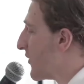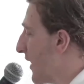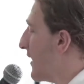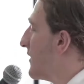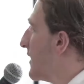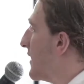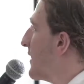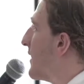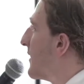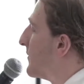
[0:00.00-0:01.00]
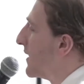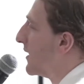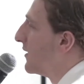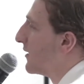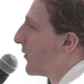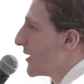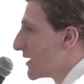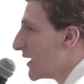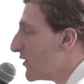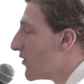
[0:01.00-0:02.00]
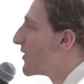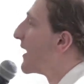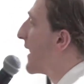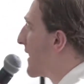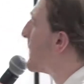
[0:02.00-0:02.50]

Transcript: we are seeing the Western leaders, and